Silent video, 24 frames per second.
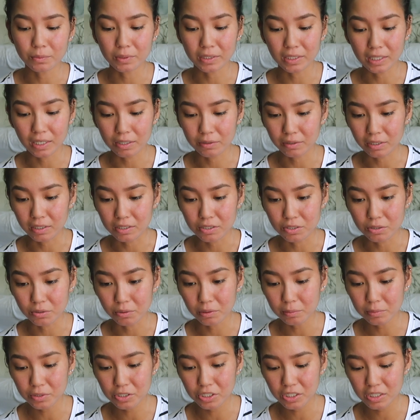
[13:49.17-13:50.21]
without a
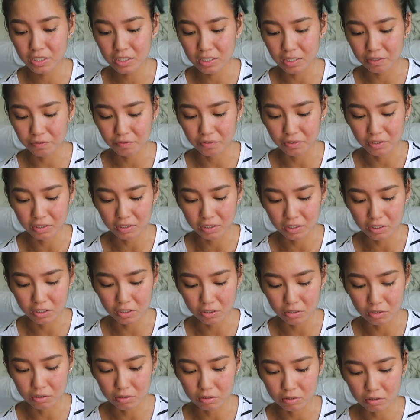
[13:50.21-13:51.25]
sewing machine, I feel like it's a
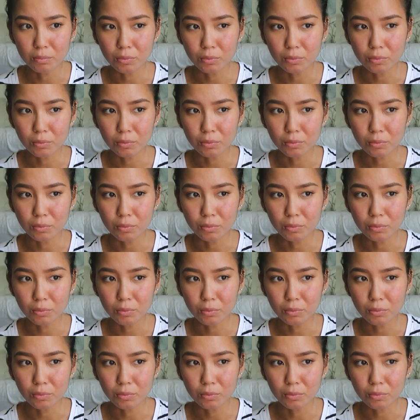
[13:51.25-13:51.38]
little